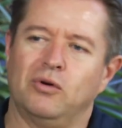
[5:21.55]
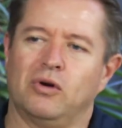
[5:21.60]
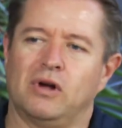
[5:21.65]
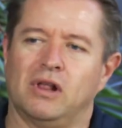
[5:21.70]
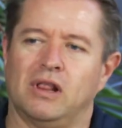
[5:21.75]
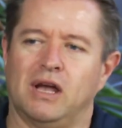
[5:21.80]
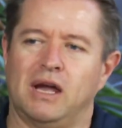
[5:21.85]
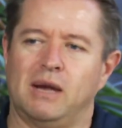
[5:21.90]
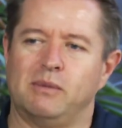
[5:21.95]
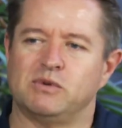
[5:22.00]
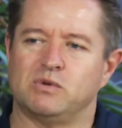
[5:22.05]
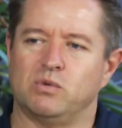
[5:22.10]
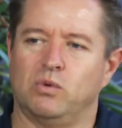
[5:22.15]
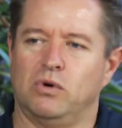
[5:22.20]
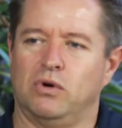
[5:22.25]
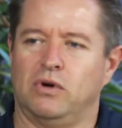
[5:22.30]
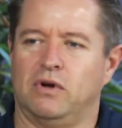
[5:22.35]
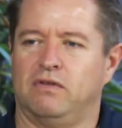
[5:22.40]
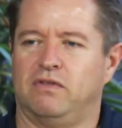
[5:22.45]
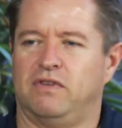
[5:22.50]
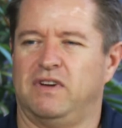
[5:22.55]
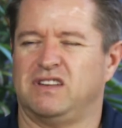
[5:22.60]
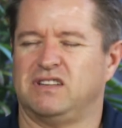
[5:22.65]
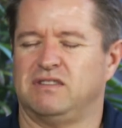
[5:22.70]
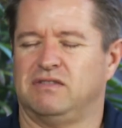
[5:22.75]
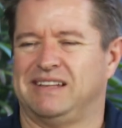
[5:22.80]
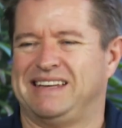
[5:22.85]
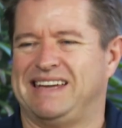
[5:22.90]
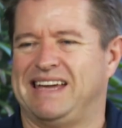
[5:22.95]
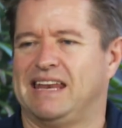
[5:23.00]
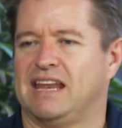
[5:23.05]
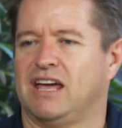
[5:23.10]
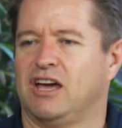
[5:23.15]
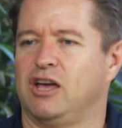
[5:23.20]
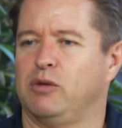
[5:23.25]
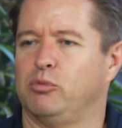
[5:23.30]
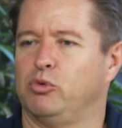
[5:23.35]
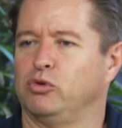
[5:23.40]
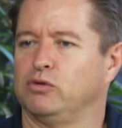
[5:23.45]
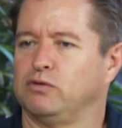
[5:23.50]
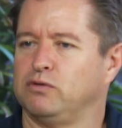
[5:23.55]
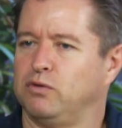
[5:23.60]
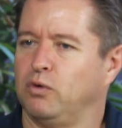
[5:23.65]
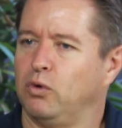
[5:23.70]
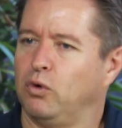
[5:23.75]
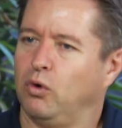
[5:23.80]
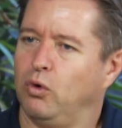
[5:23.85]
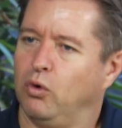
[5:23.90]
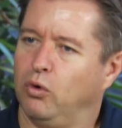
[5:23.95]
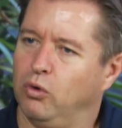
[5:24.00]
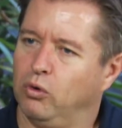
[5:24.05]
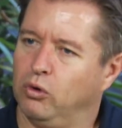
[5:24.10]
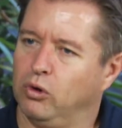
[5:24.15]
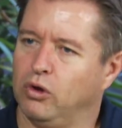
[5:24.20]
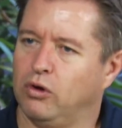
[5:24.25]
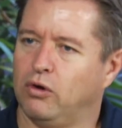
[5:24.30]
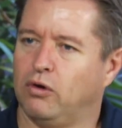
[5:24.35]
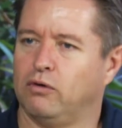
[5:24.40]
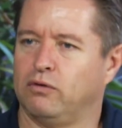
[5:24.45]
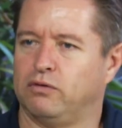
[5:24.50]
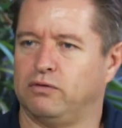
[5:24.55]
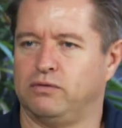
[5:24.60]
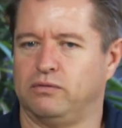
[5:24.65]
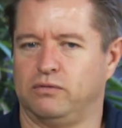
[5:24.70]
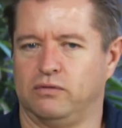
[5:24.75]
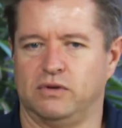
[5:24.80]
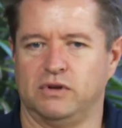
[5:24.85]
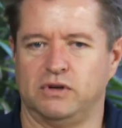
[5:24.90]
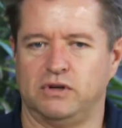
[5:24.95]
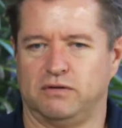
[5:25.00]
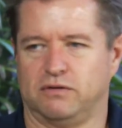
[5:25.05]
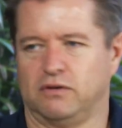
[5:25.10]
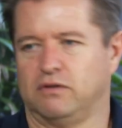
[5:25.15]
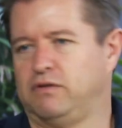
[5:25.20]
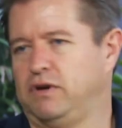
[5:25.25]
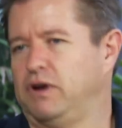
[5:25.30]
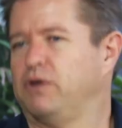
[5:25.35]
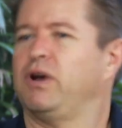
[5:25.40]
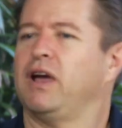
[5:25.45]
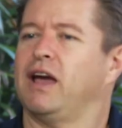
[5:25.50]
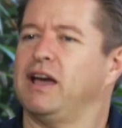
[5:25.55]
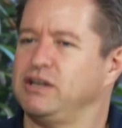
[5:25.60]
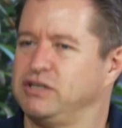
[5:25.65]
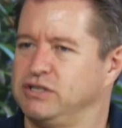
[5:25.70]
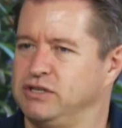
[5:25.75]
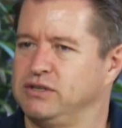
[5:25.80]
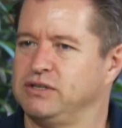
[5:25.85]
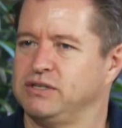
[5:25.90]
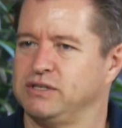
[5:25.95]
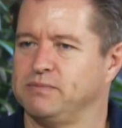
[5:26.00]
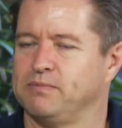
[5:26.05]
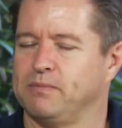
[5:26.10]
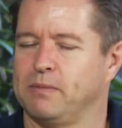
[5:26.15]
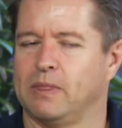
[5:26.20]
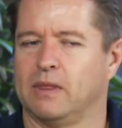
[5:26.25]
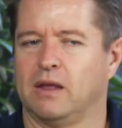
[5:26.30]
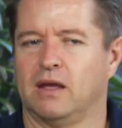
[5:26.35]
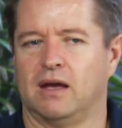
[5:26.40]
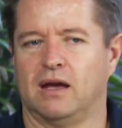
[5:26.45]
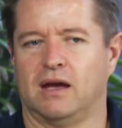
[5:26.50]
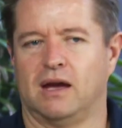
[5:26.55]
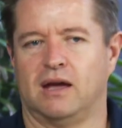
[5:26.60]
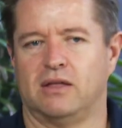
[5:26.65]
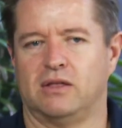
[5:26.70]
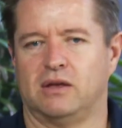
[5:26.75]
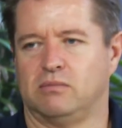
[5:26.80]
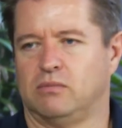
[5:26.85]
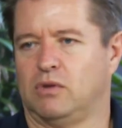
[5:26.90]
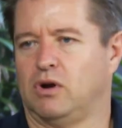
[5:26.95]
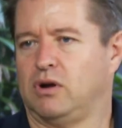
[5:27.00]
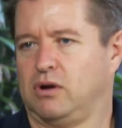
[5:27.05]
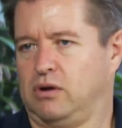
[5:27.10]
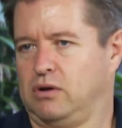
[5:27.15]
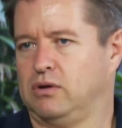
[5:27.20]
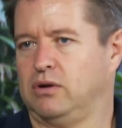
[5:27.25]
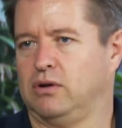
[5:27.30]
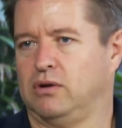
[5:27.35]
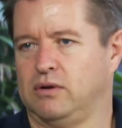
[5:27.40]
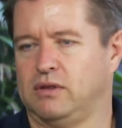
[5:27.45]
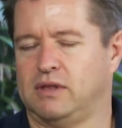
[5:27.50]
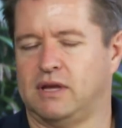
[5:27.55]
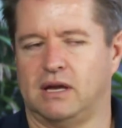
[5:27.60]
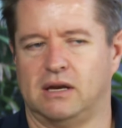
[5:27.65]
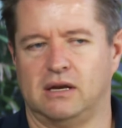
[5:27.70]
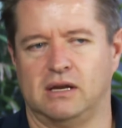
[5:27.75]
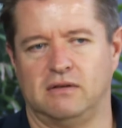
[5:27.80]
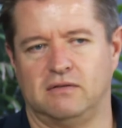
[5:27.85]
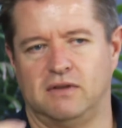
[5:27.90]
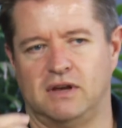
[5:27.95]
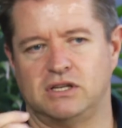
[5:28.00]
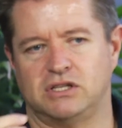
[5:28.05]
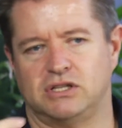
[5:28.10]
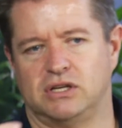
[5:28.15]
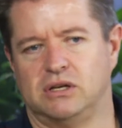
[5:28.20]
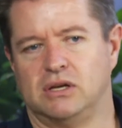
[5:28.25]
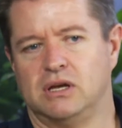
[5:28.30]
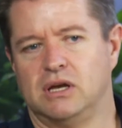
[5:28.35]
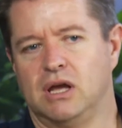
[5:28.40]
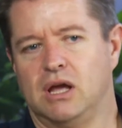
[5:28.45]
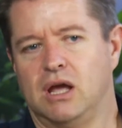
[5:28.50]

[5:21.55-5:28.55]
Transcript: claims were effectively enabled for all of the different variations that might occur in that invention.